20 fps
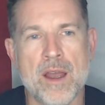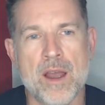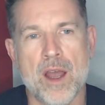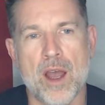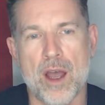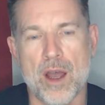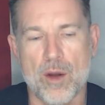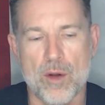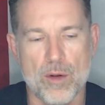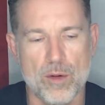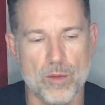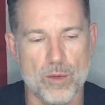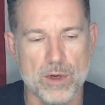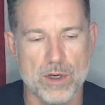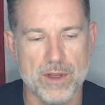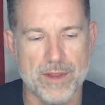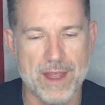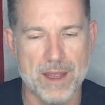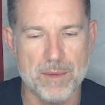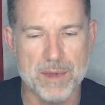I'll work
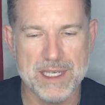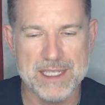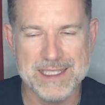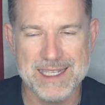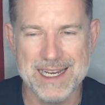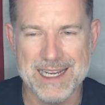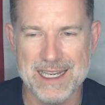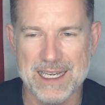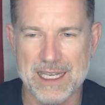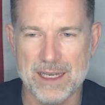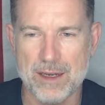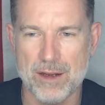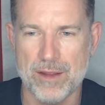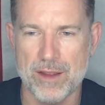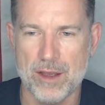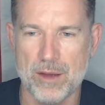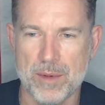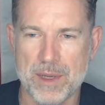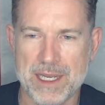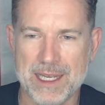on that because I need all the
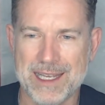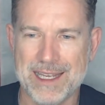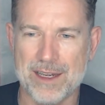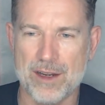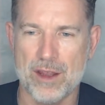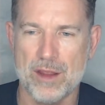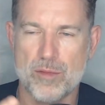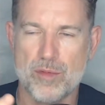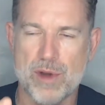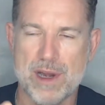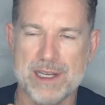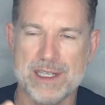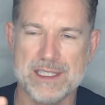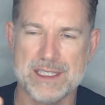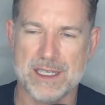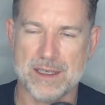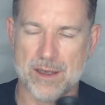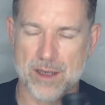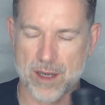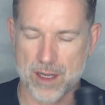help I can get and all the
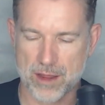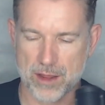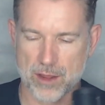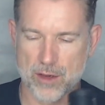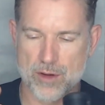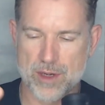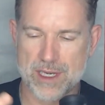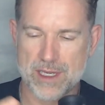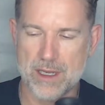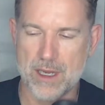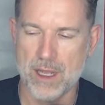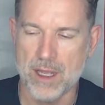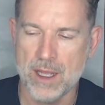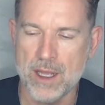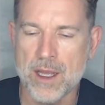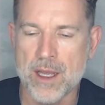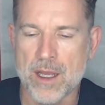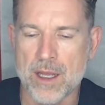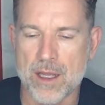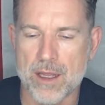practice and learning
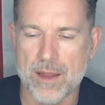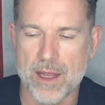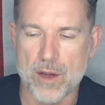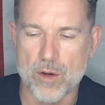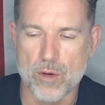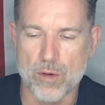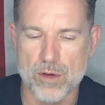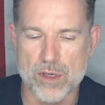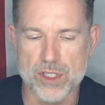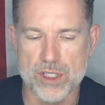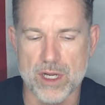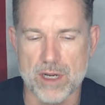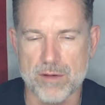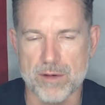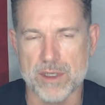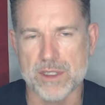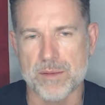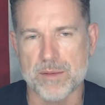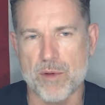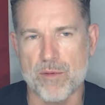that horror genre
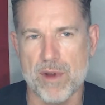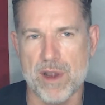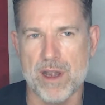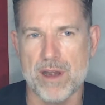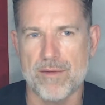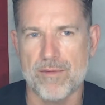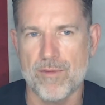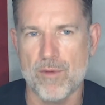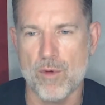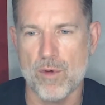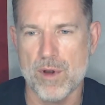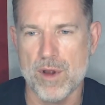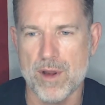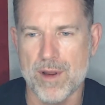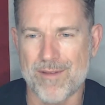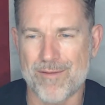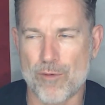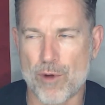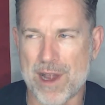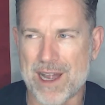because I'll be writing it for
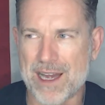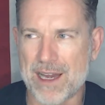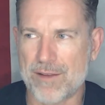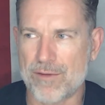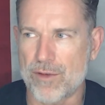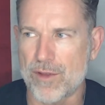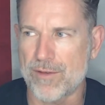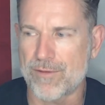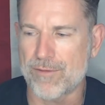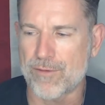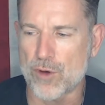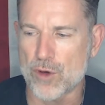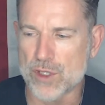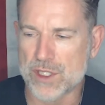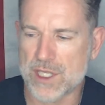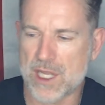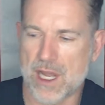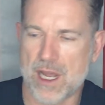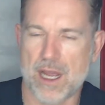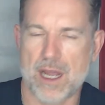the first
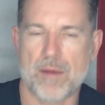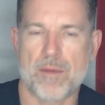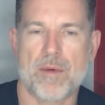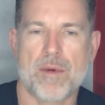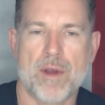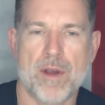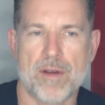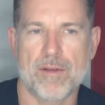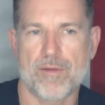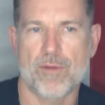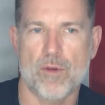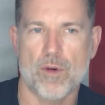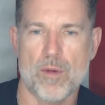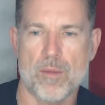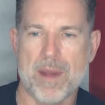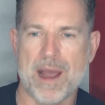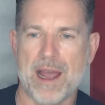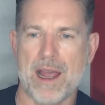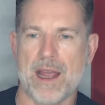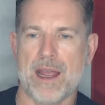time for
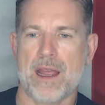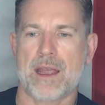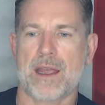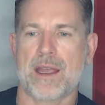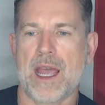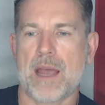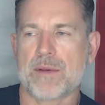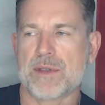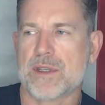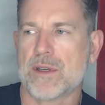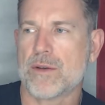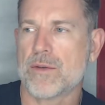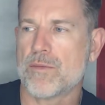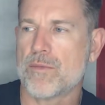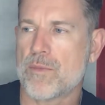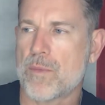my capstone.